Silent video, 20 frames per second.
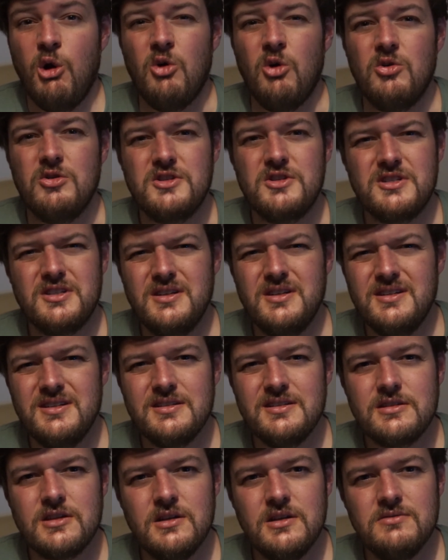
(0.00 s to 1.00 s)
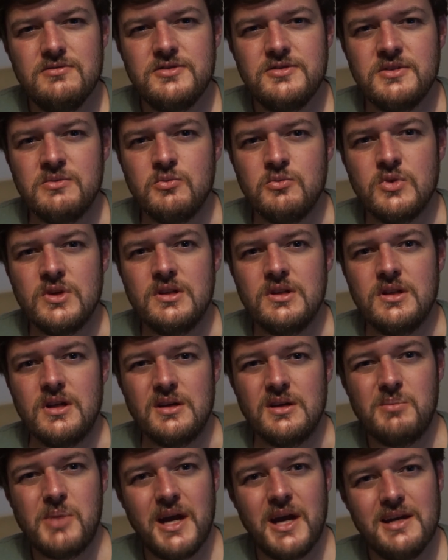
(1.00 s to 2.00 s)
or just aren't as confident with
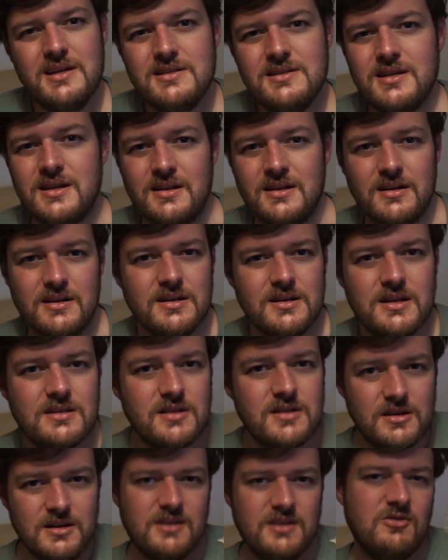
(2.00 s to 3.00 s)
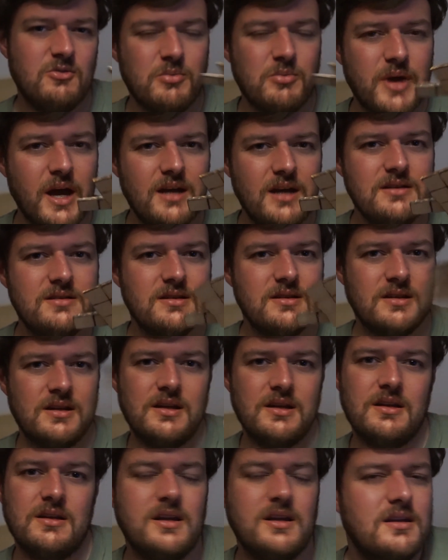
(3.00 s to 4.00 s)
like painting, like these aren't even painted,
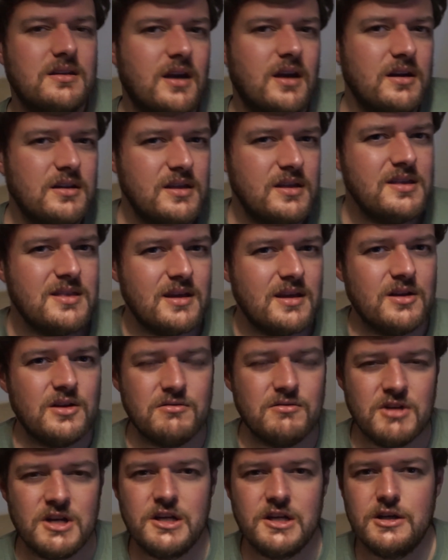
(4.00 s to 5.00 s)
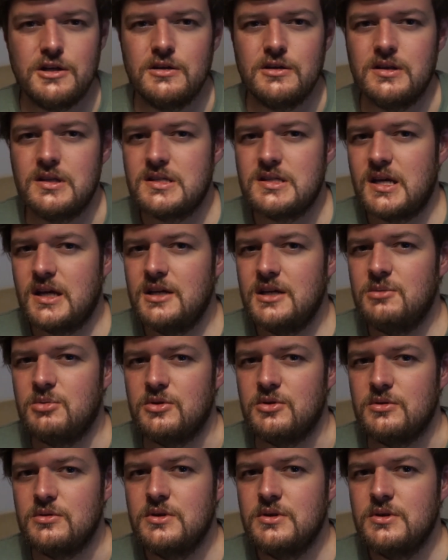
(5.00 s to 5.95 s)
and I think they look really good on the table.